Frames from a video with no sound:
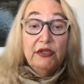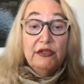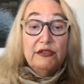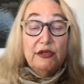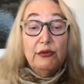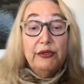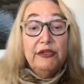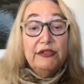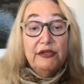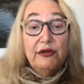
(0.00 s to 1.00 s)
So in
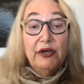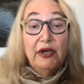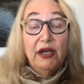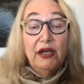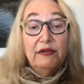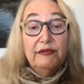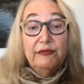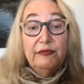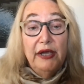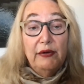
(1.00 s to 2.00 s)
this era of
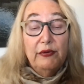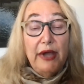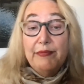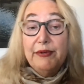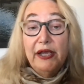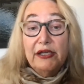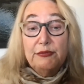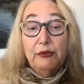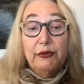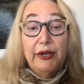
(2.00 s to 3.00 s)
rapid
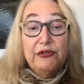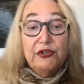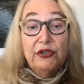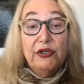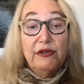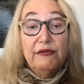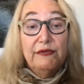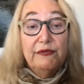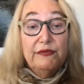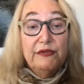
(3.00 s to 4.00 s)
exploration of
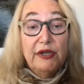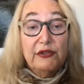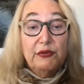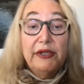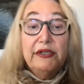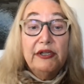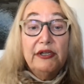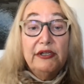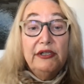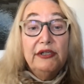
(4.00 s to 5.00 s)
sexual
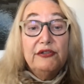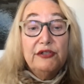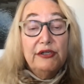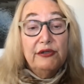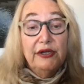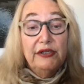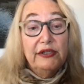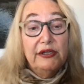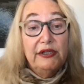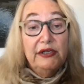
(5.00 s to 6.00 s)
identity and gender
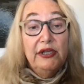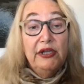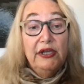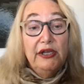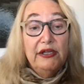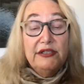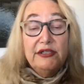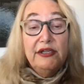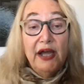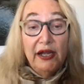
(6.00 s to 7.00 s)
identity, it's
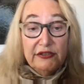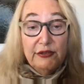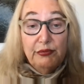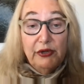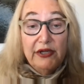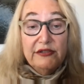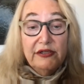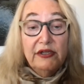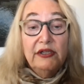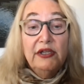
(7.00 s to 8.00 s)
not
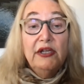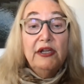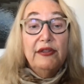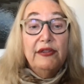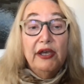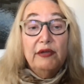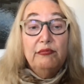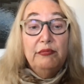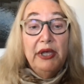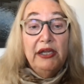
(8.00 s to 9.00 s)
surprising that
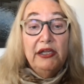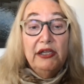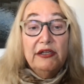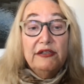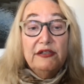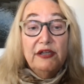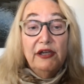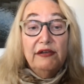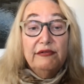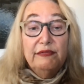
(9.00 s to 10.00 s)
many kids
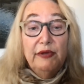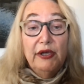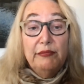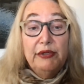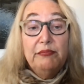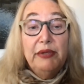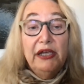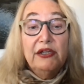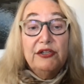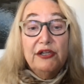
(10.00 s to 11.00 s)
have been
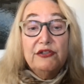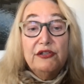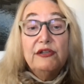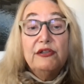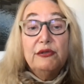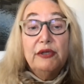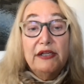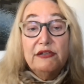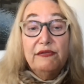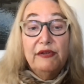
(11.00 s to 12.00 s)
paying attention to
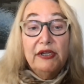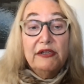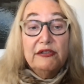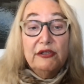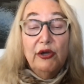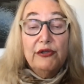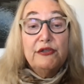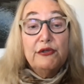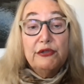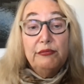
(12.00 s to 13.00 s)
lots of things on
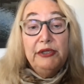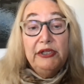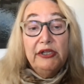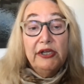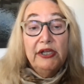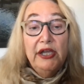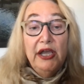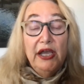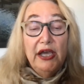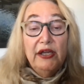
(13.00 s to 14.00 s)
social media
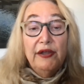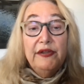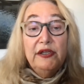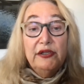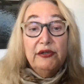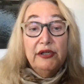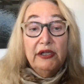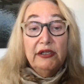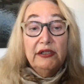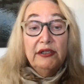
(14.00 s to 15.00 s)
and on the
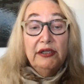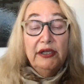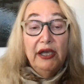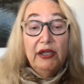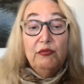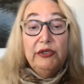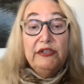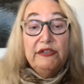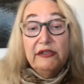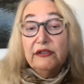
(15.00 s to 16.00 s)
internet, and we
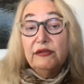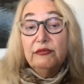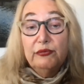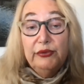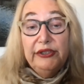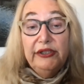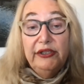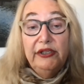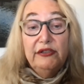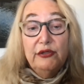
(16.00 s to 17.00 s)
still
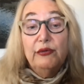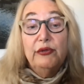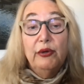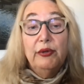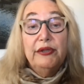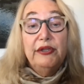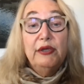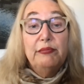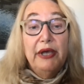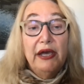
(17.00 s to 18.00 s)
really don't know what the
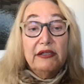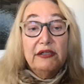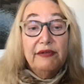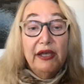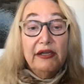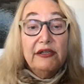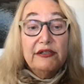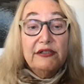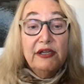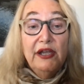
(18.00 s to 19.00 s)
impact of that is.